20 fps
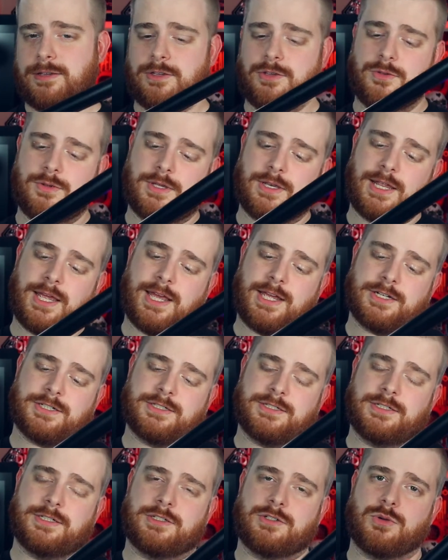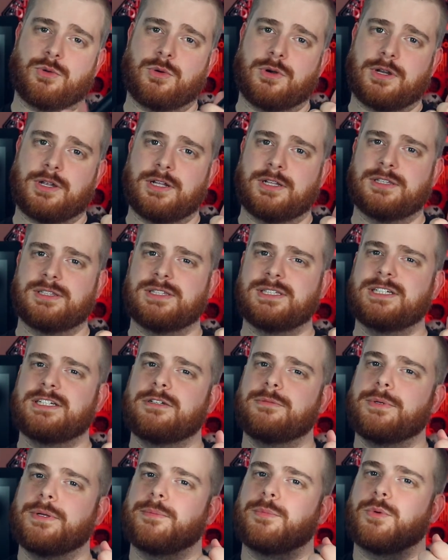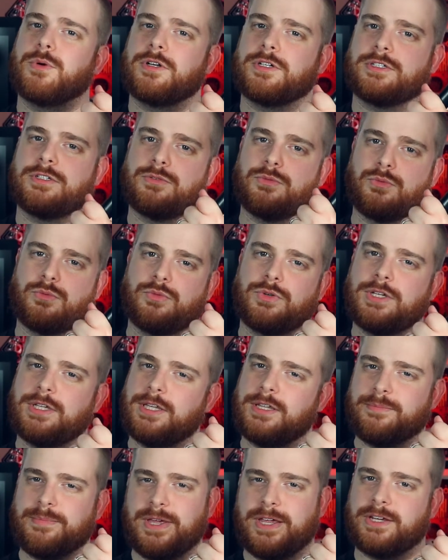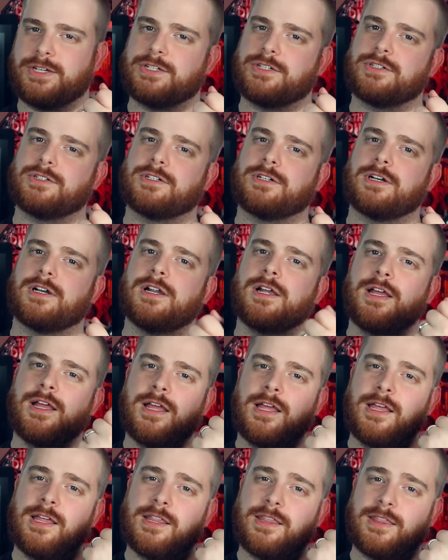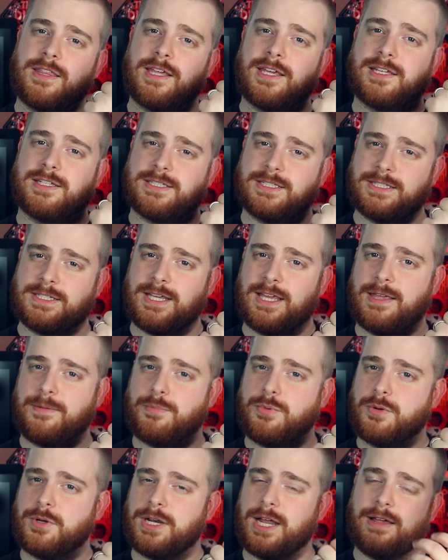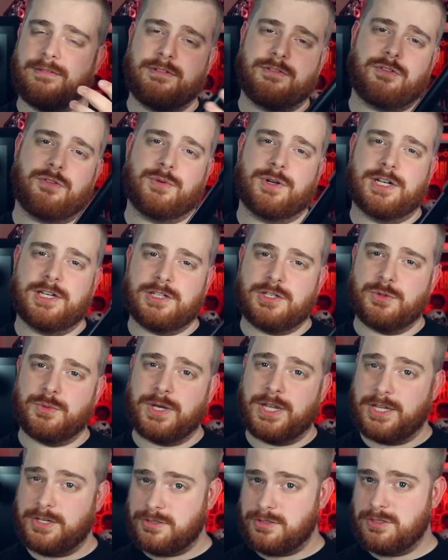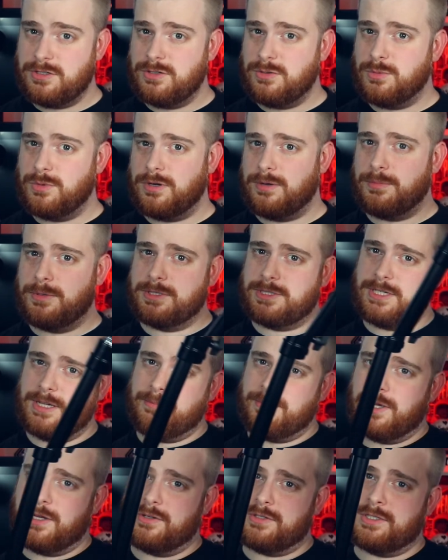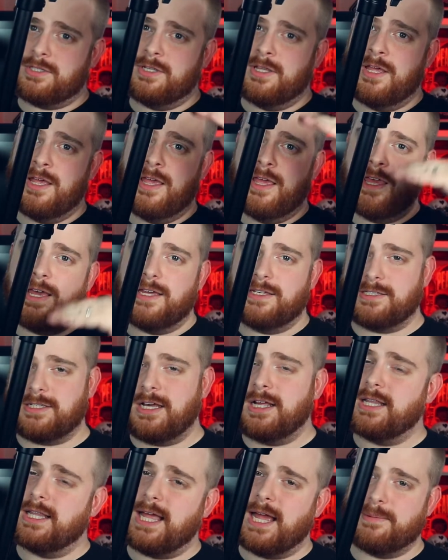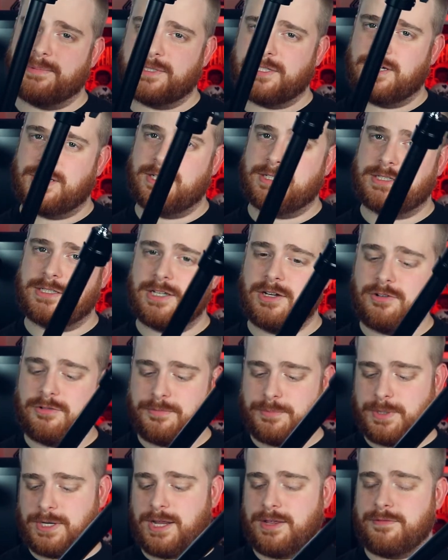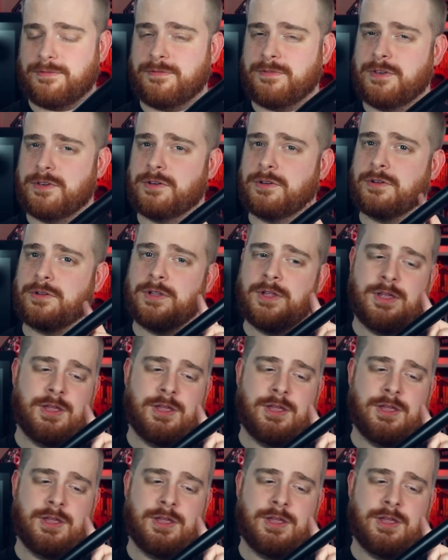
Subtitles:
you can actually torque a little bit more to really make sure they stay put. I've never run into an issue where a multi-mount has collapsed on itself, but I feel